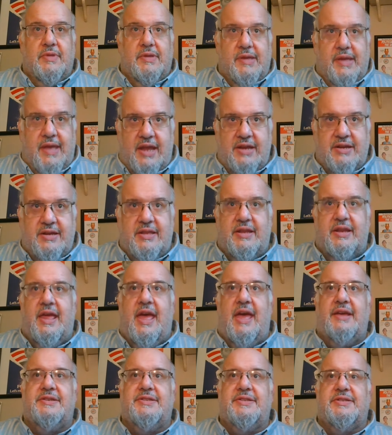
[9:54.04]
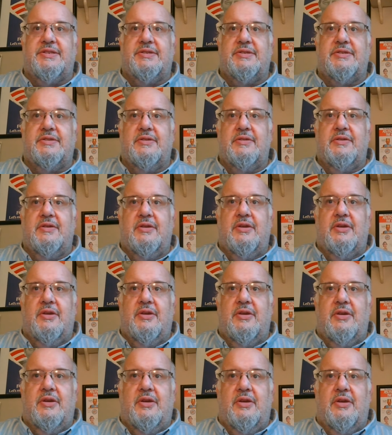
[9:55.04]
candidate X,
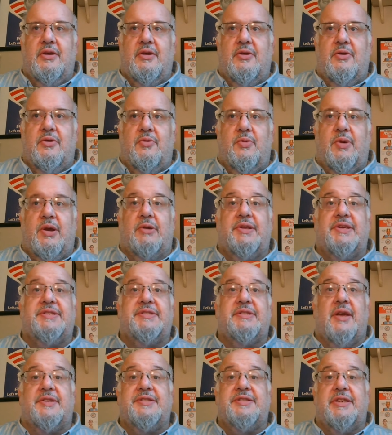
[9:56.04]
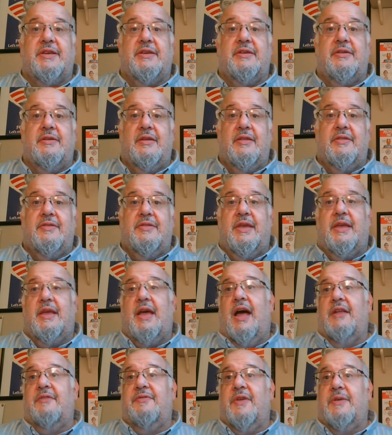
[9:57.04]
we are discussing the
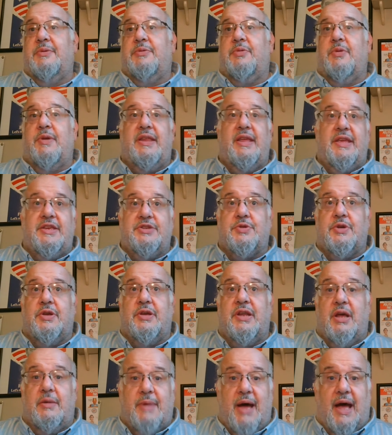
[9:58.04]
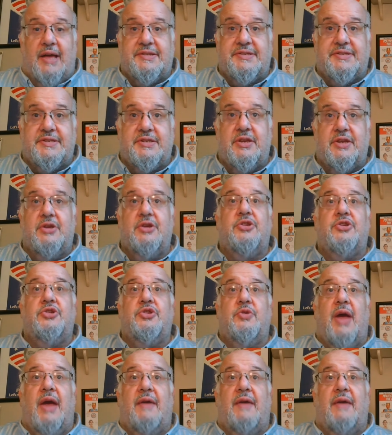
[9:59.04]
conflict between Israel and Hamas. You